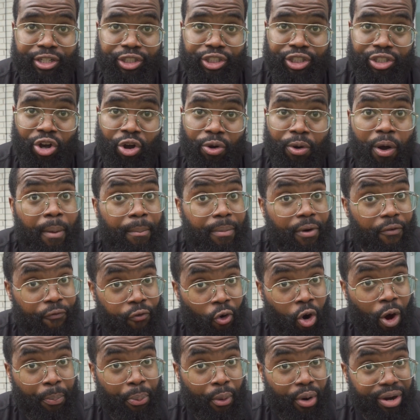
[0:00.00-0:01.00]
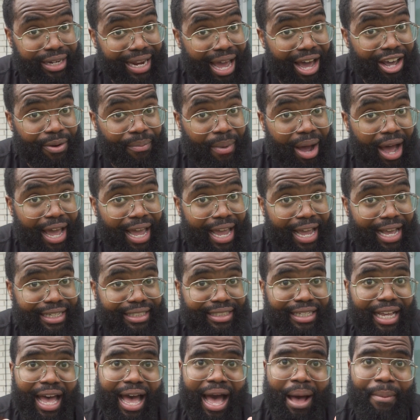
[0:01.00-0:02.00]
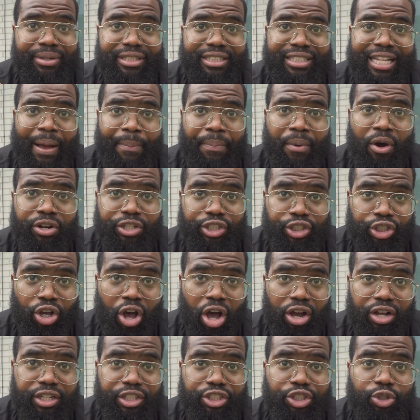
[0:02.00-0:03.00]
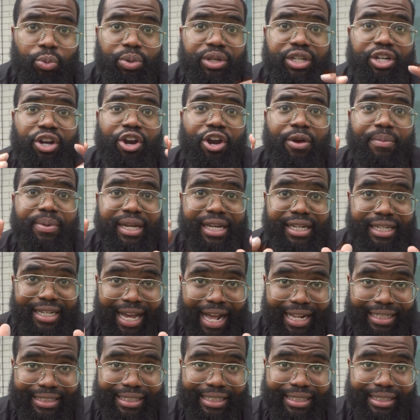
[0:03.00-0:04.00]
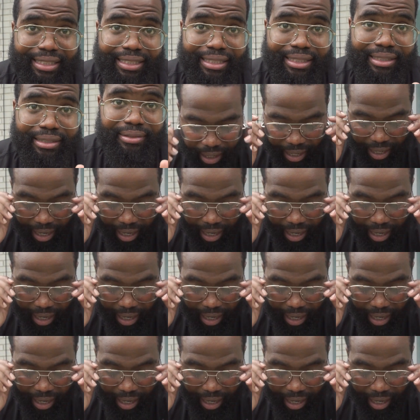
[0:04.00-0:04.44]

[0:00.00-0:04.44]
So before it poured down on my ass, I'ma stop all the talking so we can hurry and get down to the shit.